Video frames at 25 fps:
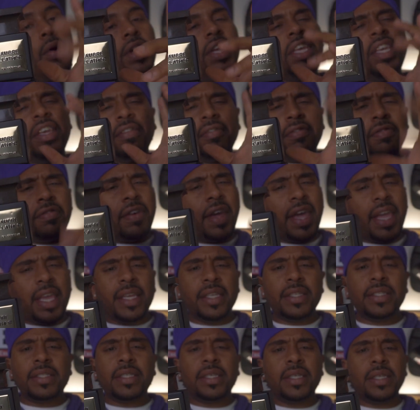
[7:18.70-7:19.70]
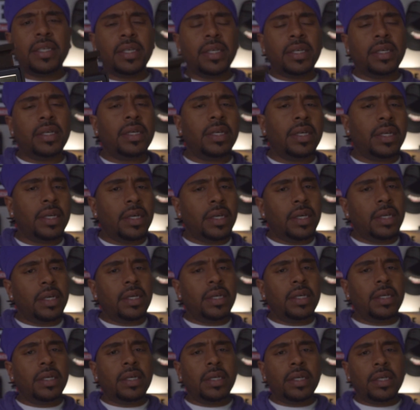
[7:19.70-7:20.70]
in your face.
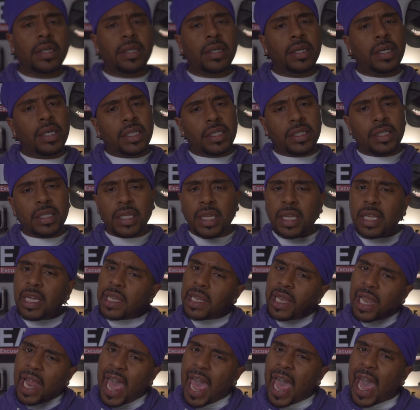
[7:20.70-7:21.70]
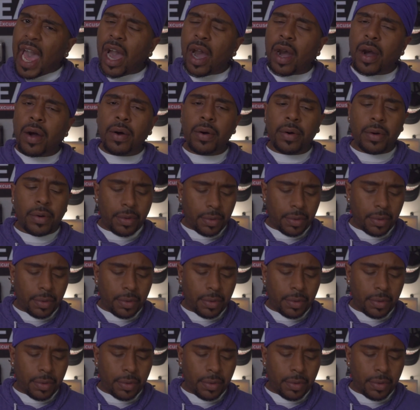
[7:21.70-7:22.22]
It's a little loud.